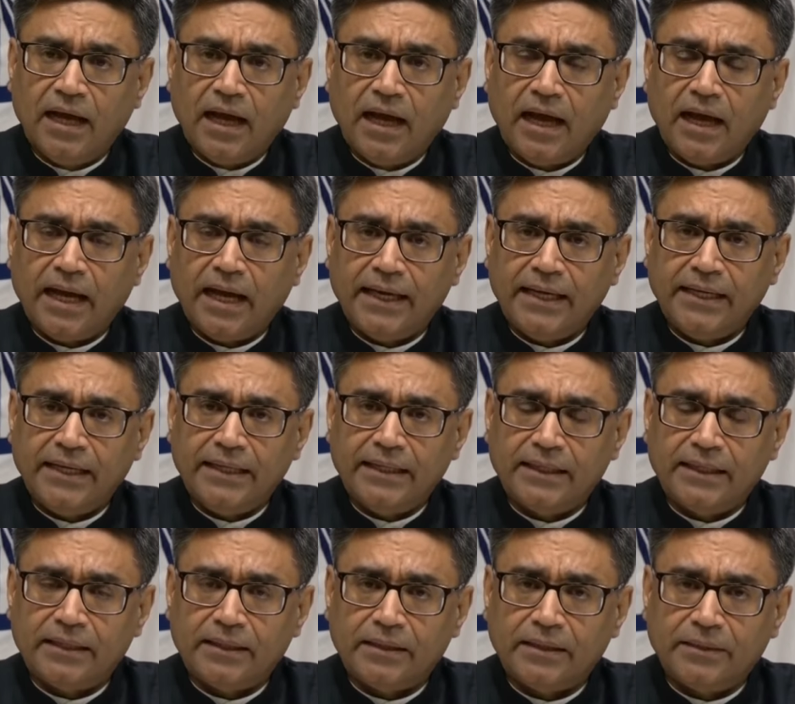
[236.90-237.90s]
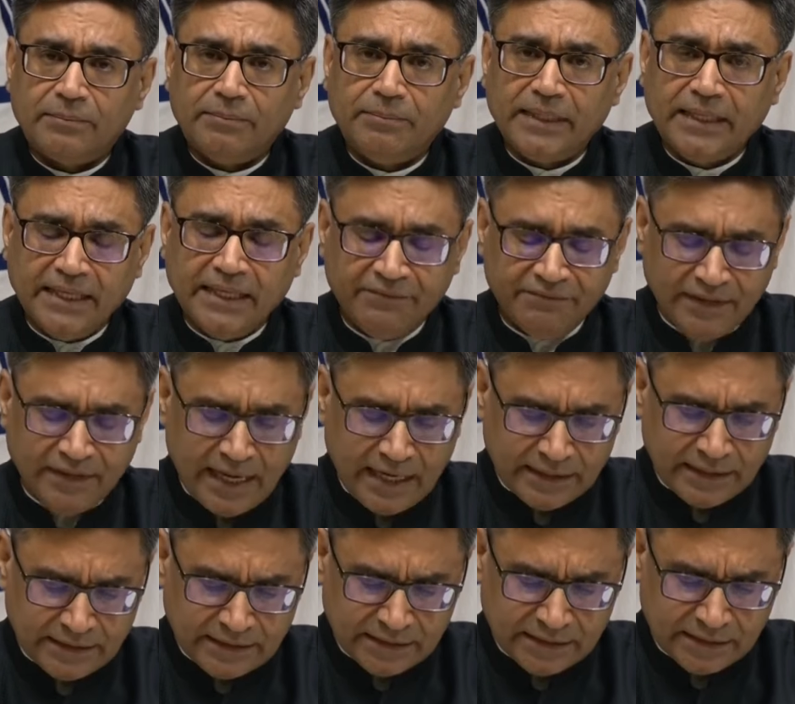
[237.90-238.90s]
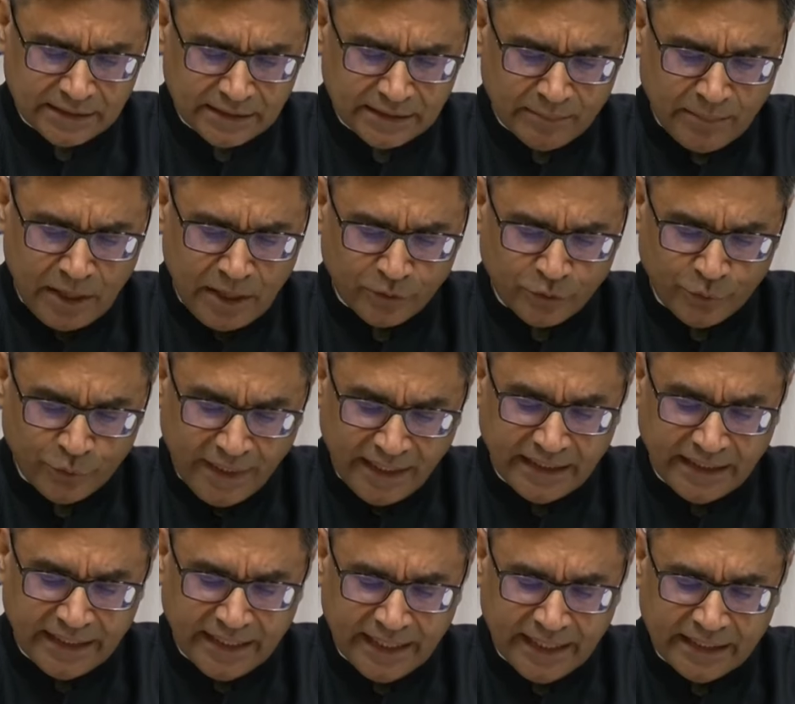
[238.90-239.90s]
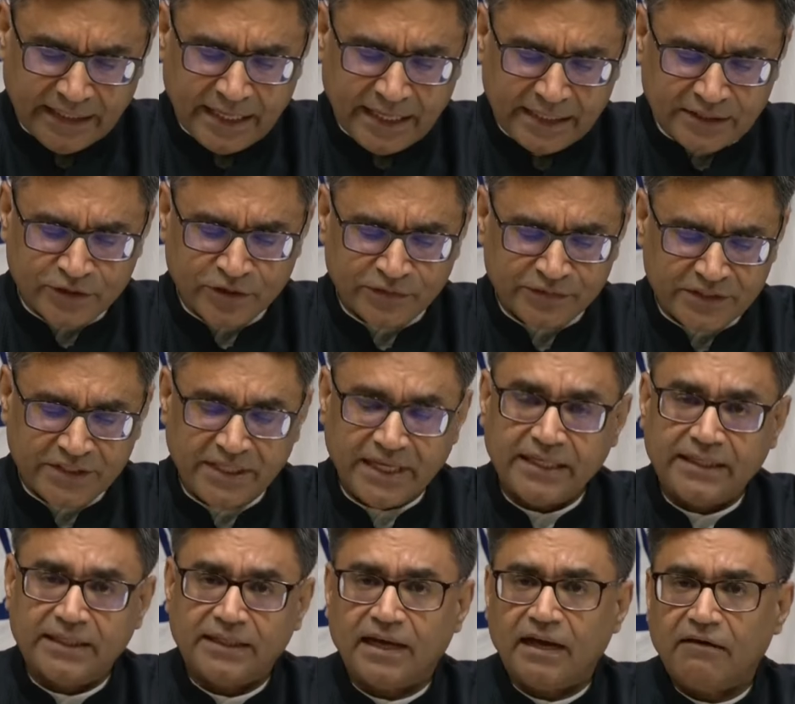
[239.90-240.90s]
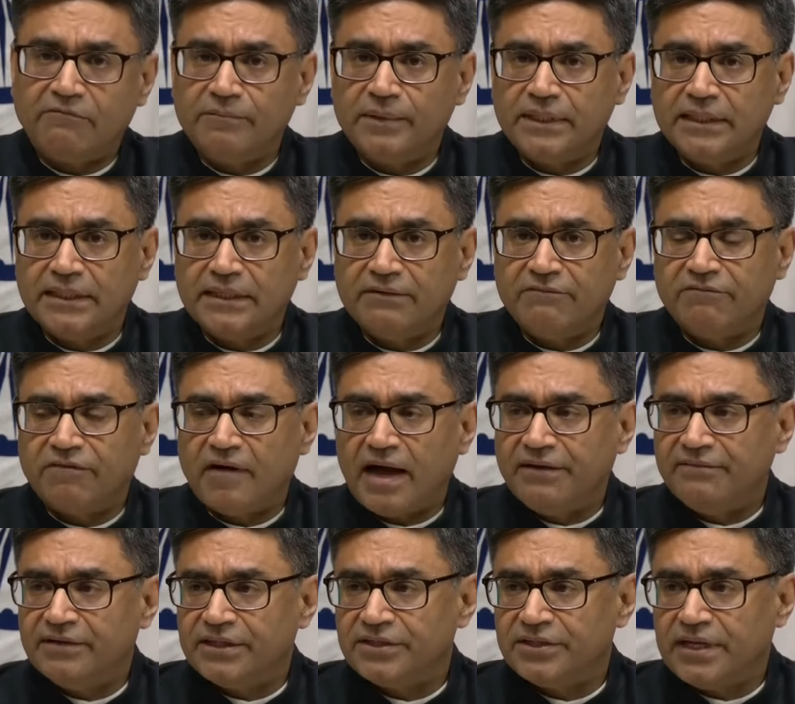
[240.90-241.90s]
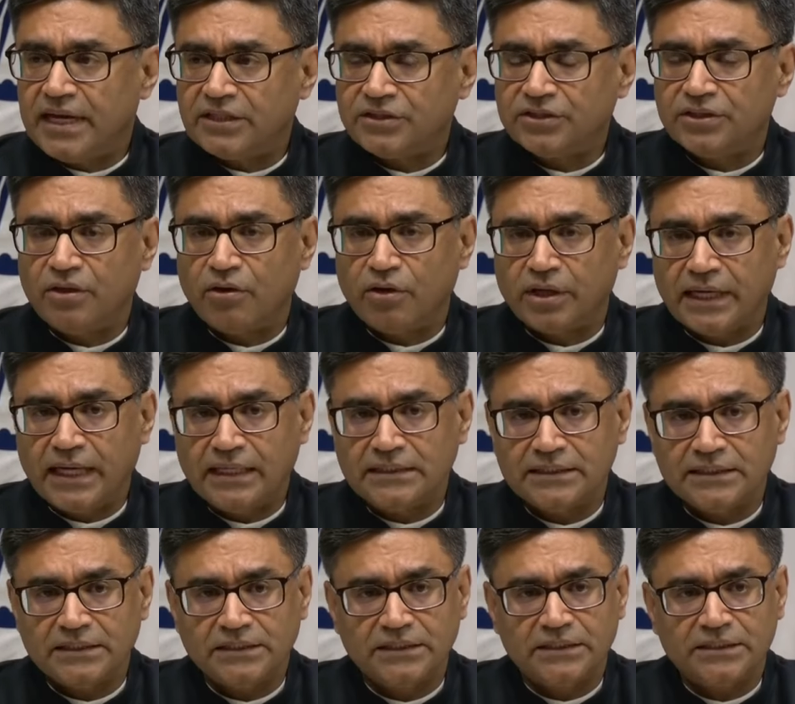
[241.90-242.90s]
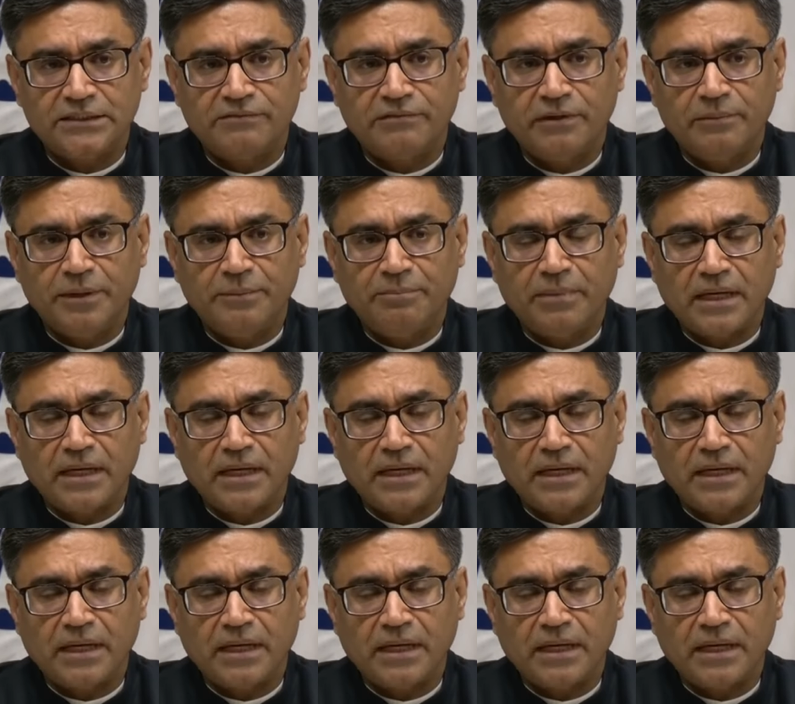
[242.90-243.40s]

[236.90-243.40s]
I believe that about 28 heads of state and government and five international organizations will be